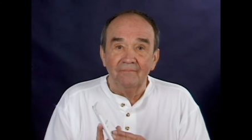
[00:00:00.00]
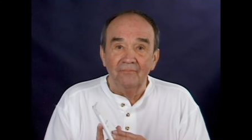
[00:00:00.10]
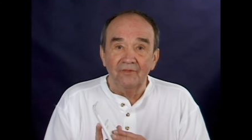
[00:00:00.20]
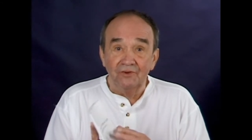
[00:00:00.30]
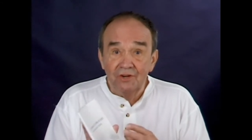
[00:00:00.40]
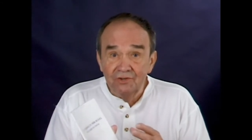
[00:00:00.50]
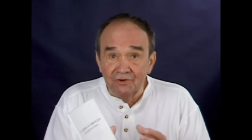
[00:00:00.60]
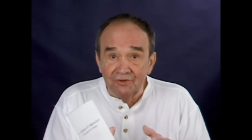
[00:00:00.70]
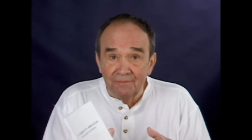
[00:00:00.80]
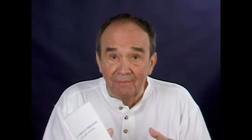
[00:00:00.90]
the
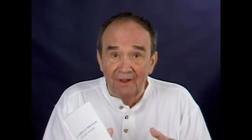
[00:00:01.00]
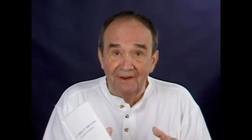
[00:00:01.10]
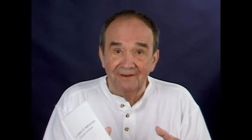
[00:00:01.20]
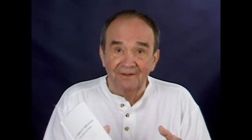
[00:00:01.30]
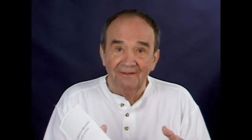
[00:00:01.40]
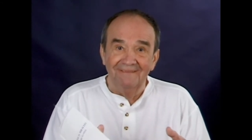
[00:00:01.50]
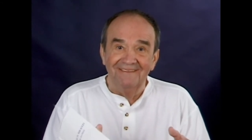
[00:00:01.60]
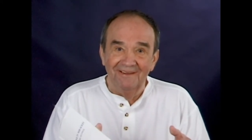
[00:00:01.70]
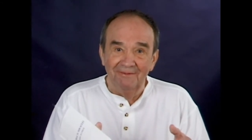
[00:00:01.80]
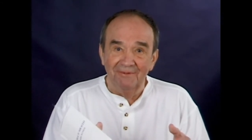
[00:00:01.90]
teacher's manual
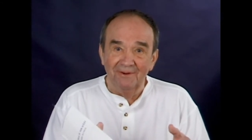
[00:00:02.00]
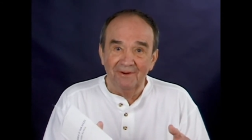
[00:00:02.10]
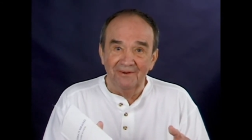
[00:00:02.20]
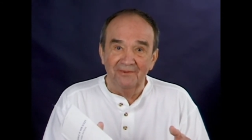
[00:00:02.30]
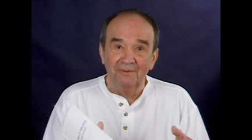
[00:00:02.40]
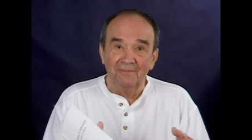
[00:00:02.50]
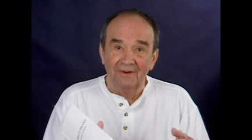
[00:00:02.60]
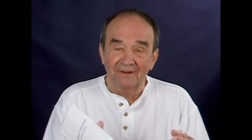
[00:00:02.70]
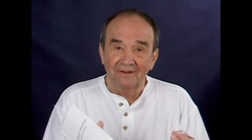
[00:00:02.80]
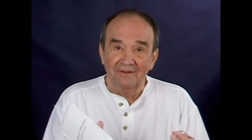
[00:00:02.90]
of A Course in
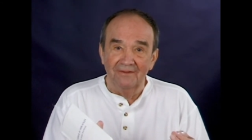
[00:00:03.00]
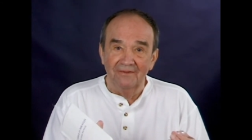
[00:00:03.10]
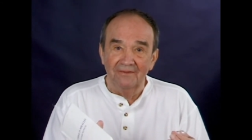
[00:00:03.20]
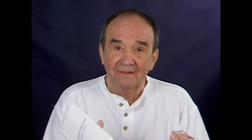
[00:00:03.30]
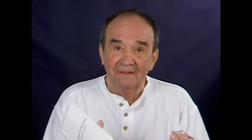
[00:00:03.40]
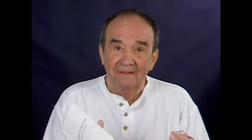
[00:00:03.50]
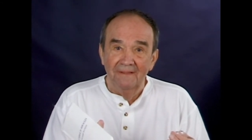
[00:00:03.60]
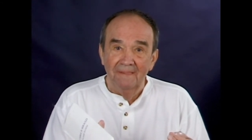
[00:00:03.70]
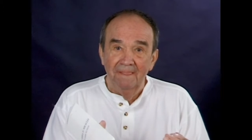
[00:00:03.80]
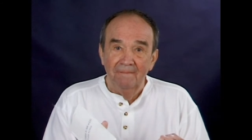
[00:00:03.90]
Miracles,
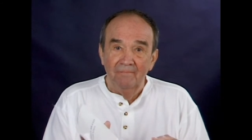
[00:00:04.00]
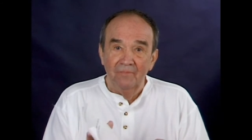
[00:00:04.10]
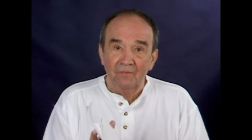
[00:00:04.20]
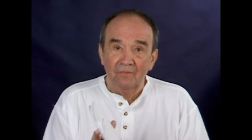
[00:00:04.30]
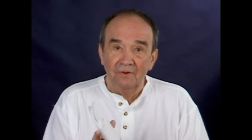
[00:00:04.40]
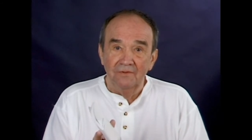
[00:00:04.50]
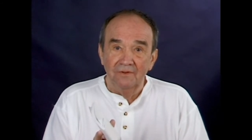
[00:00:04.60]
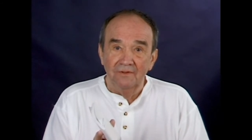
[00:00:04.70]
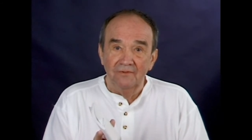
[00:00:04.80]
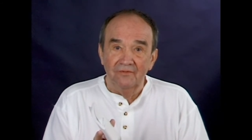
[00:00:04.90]
which
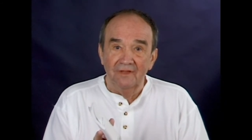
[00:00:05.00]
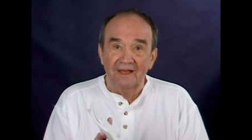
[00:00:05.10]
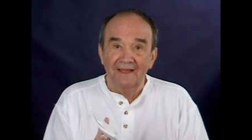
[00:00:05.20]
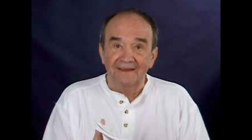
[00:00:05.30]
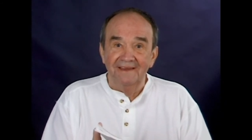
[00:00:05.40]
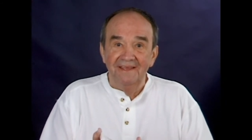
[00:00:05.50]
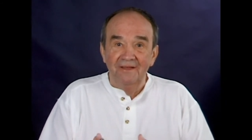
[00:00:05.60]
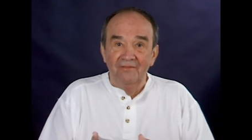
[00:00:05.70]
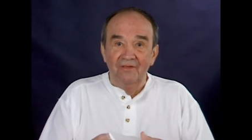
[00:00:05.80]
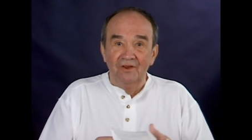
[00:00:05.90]
is the
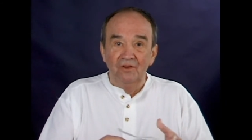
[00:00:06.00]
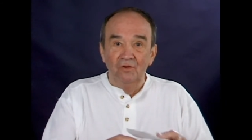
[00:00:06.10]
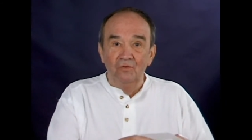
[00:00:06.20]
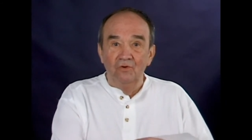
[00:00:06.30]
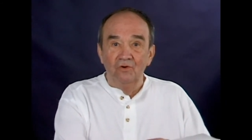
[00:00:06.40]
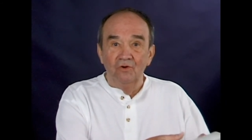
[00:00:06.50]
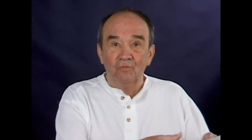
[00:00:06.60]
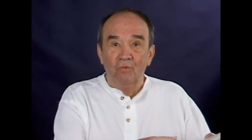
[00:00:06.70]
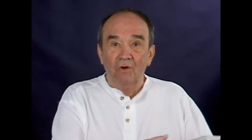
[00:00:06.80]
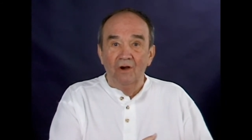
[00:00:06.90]
idea that you
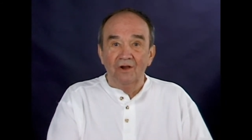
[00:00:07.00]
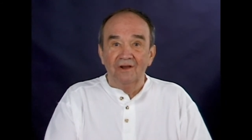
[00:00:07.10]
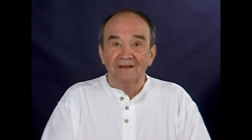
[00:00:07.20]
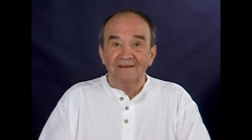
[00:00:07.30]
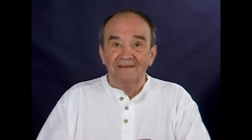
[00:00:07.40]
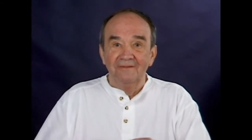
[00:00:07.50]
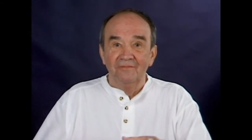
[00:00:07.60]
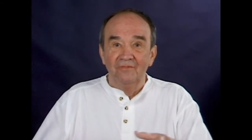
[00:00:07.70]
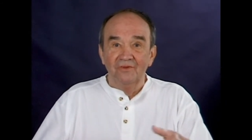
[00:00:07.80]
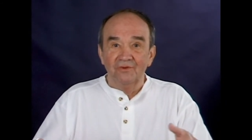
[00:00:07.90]
could walk
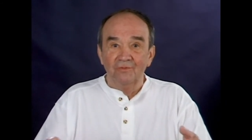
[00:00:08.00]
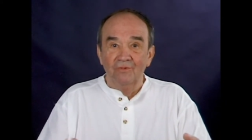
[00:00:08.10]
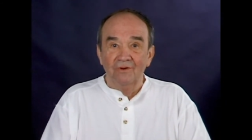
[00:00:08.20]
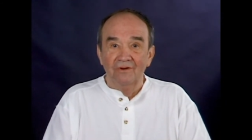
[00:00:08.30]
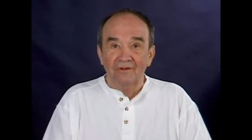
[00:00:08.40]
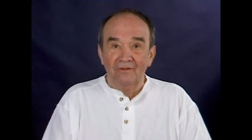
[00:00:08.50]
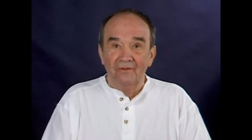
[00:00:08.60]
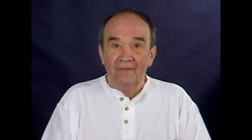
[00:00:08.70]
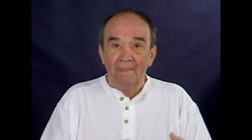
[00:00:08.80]
this world